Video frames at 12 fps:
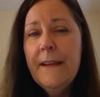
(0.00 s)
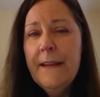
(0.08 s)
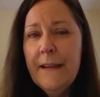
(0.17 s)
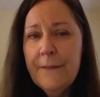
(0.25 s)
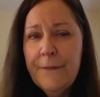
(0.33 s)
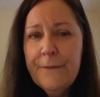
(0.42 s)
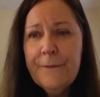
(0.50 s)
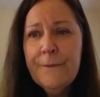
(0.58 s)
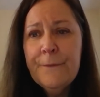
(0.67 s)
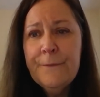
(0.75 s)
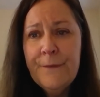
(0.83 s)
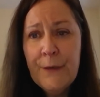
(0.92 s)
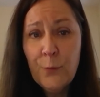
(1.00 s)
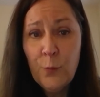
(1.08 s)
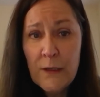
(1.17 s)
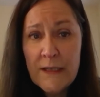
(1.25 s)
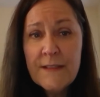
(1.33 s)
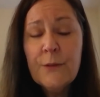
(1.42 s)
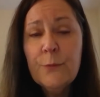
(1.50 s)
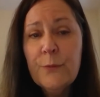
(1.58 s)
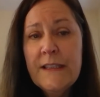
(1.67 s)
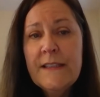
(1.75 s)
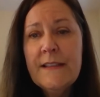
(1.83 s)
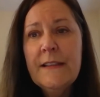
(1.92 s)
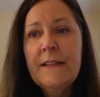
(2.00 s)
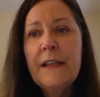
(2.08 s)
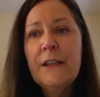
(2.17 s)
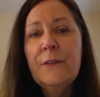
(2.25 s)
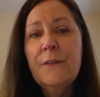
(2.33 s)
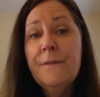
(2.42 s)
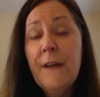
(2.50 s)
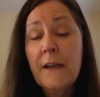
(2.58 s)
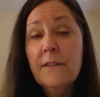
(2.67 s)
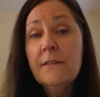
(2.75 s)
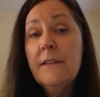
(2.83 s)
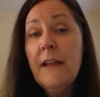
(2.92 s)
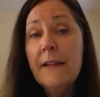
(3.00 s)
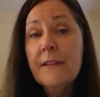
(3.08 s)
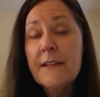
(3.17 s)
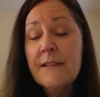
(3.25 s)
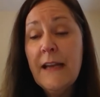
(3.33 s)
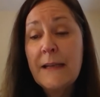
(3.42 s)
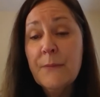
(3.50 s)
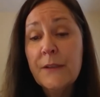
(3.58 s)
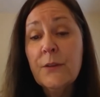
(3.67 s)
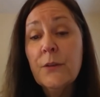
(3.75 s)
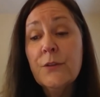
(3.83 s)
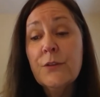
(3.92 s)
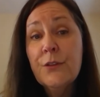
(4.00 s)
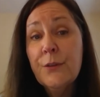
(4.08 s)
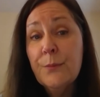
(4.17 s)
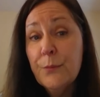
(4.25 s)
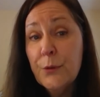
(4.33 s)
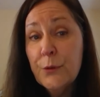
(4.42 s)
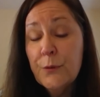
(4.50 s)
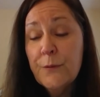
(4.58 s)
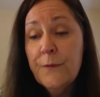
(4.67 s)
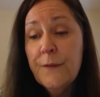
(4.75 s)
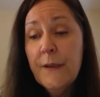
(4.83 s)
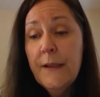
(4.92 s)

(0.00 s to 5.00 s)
If there was a reason that you felt that this 9-month-old should move